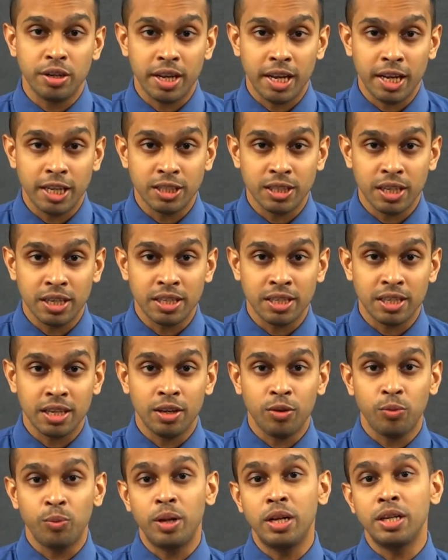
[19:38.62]
reagent
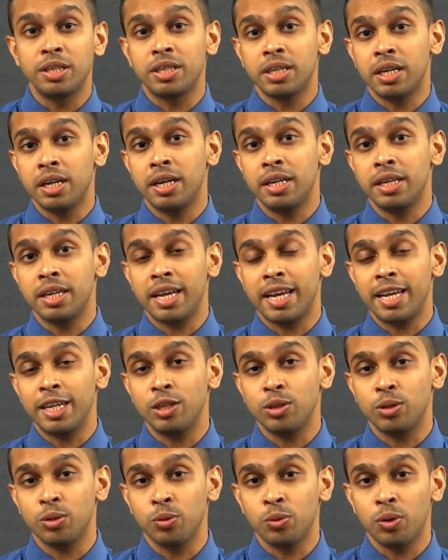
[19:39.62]
will turn
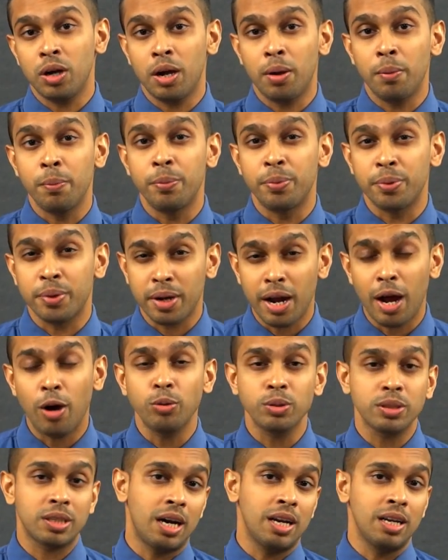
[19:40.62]
into a
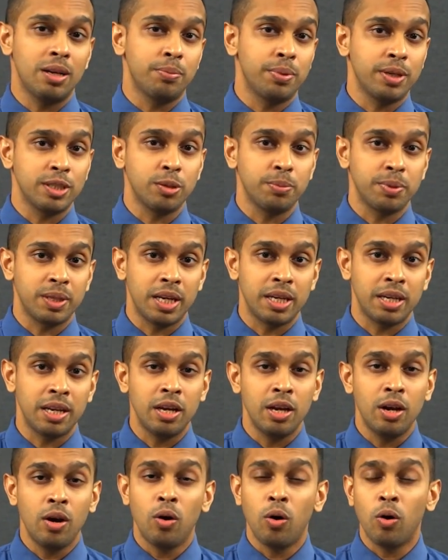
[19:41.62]
brown color precipitate,
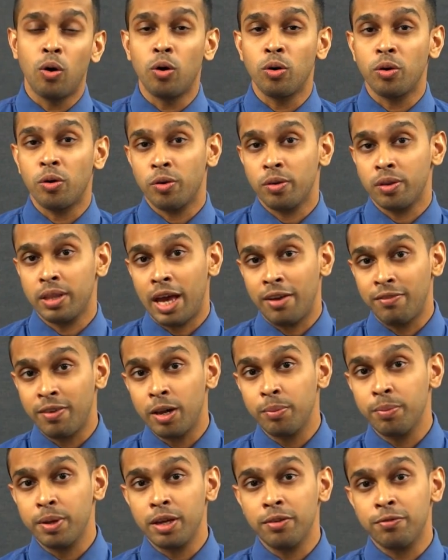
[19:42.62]
or there
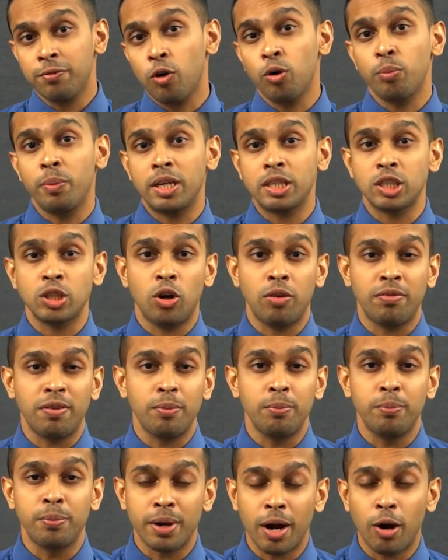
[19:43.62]
will be formation of a
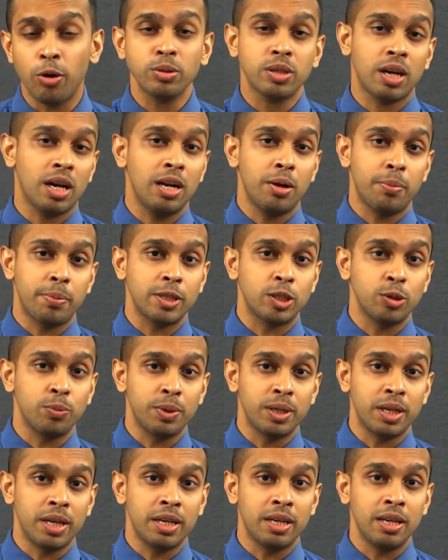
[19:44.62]
brown color
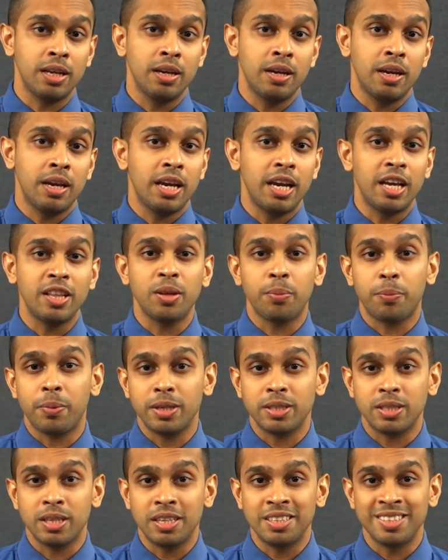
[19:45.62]
precipitate in the
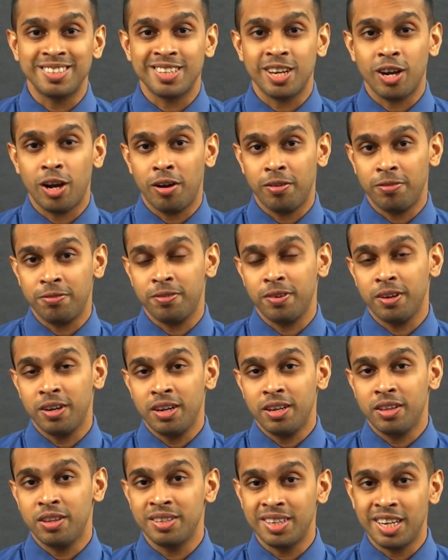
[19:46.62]
presence of
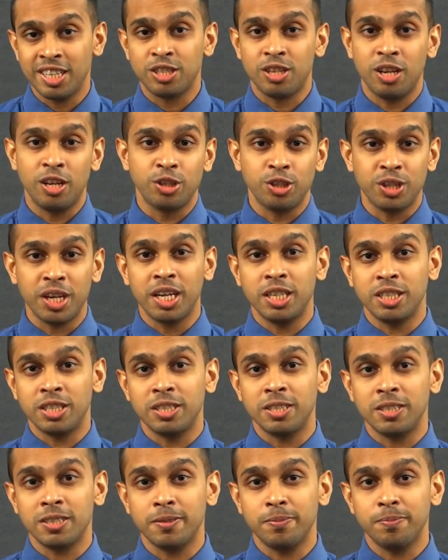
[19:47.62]
the Nessler's
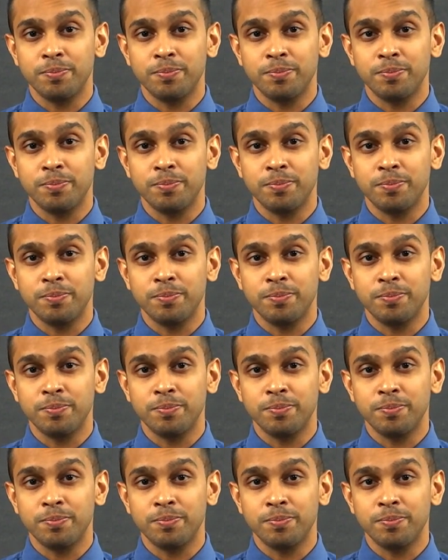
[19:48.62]
reagent.